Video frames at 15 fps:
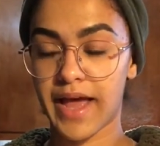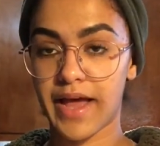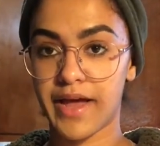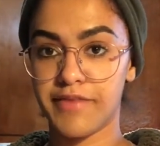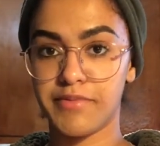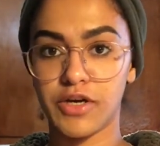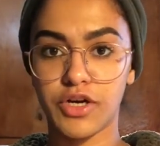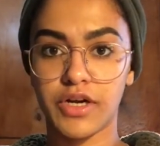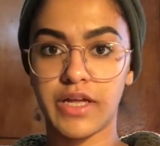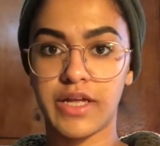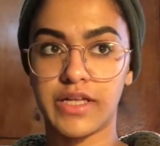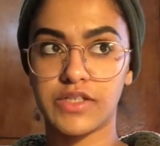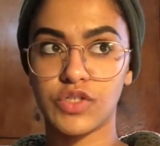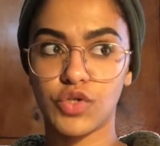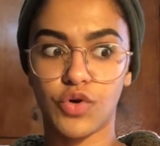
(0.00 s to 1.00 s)
I've been cooking
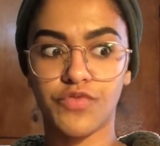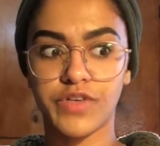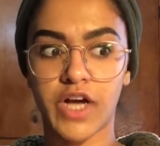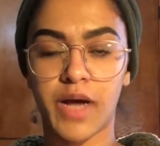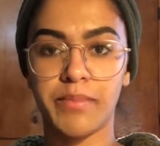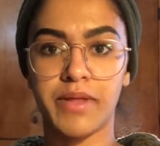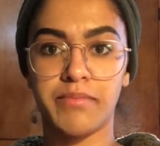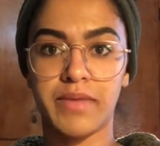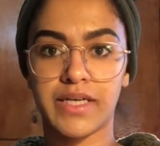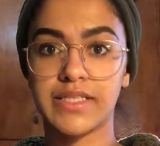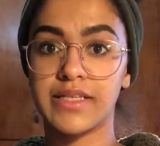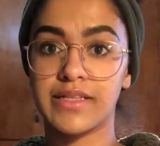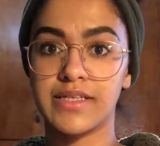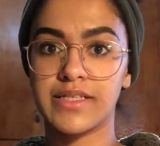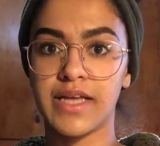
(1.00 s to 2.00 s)
it stovetop and
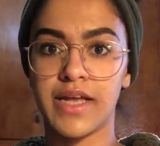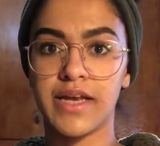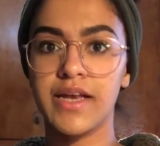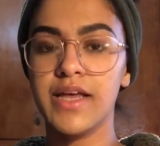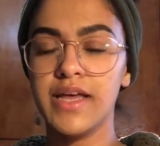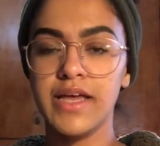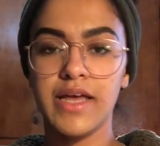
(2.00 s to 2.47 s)
mixing this in,